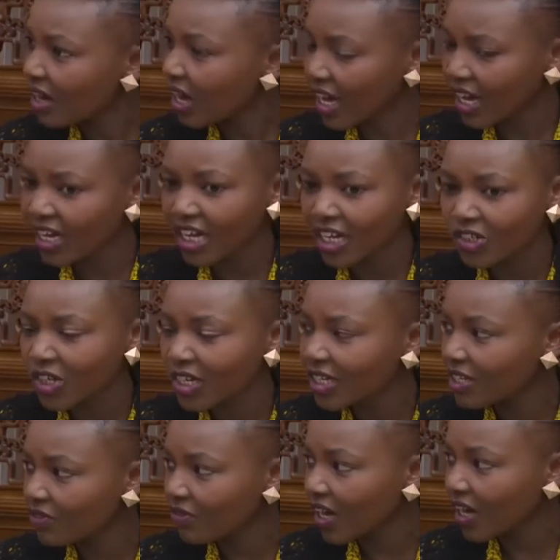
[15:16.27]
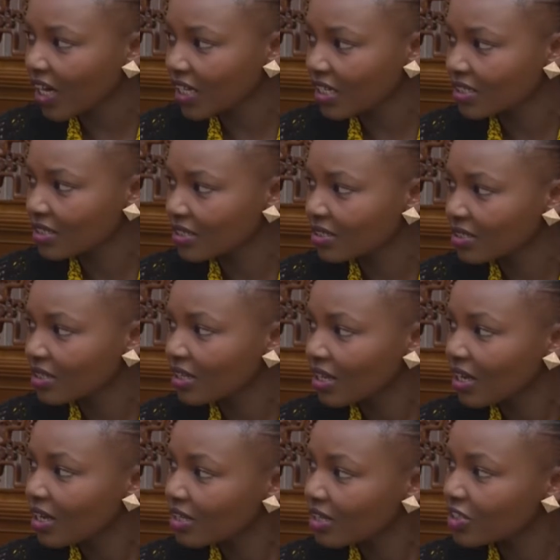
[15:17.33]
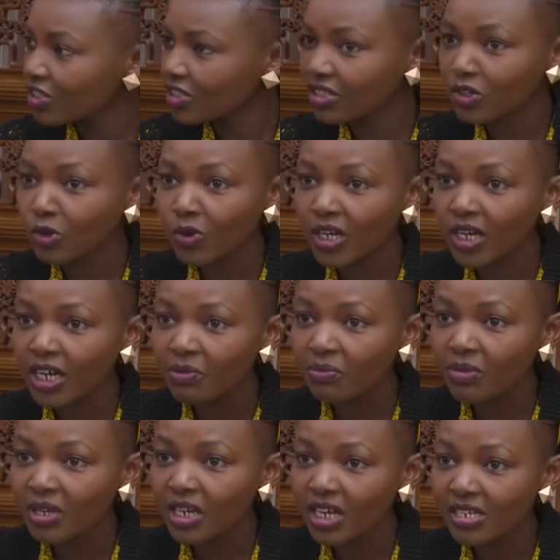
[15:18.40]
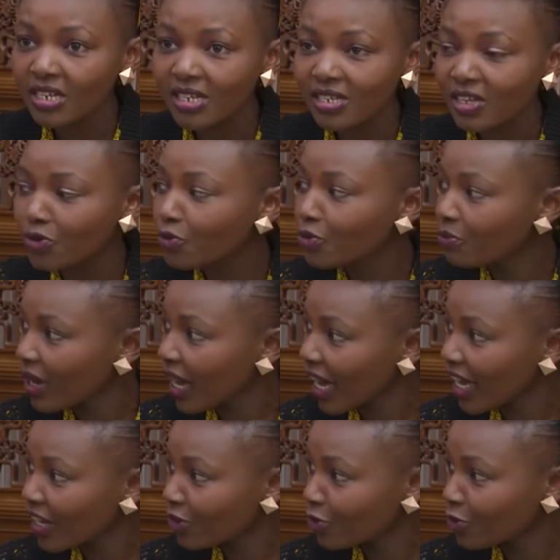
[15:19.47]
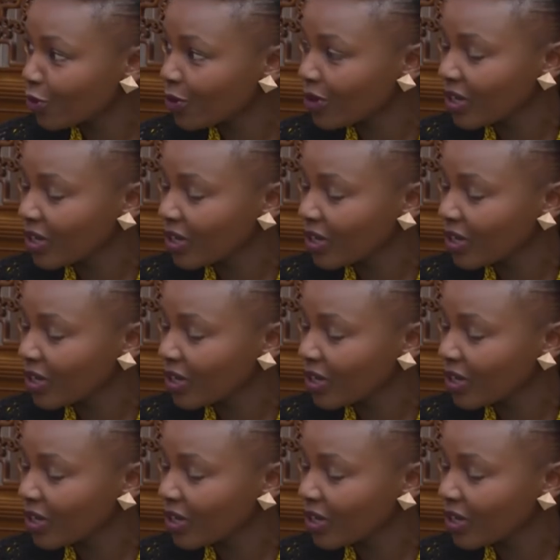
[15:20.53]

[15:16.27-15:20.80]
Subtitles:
I can actually give her a kiss. She's just looking at me as I say goodbye, you know.